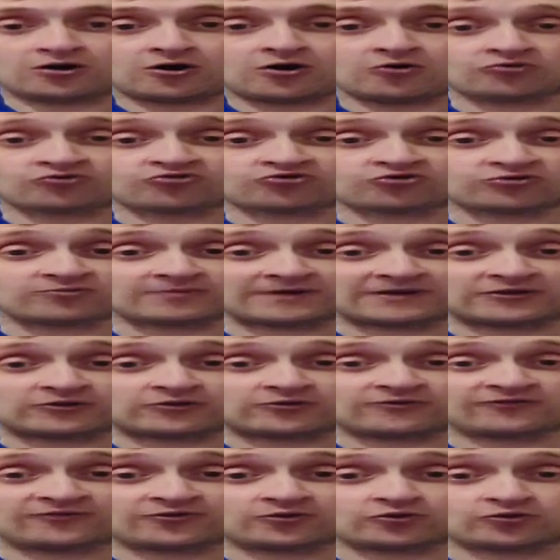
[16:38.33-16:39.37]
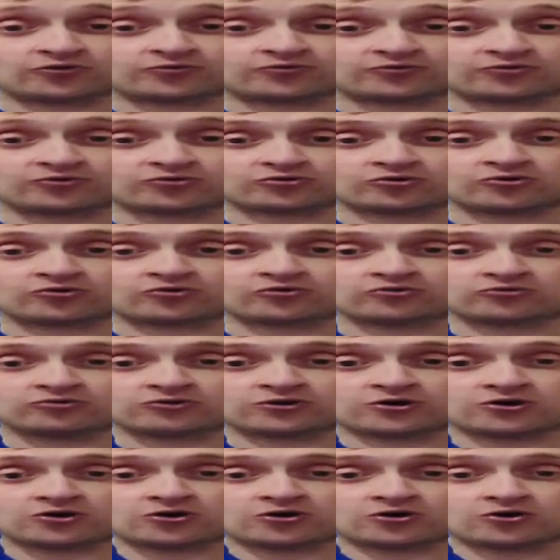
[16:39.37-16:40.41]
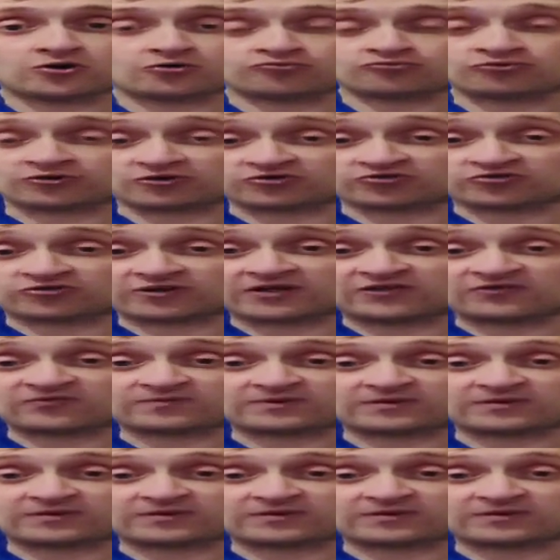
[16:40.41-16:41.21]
Oldham had another good result. Rochdale